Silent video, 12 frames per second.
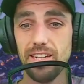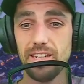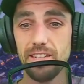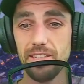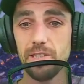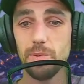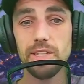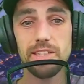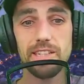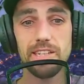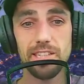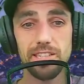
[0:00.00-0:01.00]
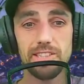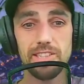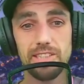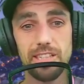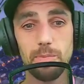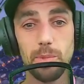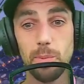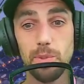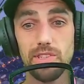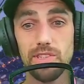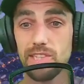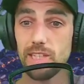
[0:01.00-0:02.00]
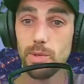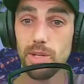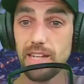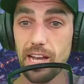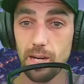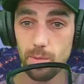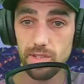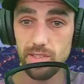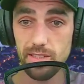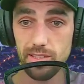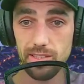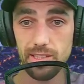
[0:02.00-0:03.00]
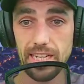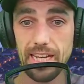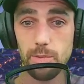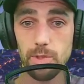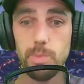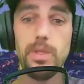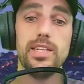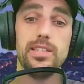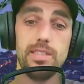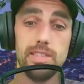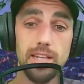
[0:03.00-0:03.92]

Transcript: nice way to kind of just get people to see what cannabis is and the cannabis plants.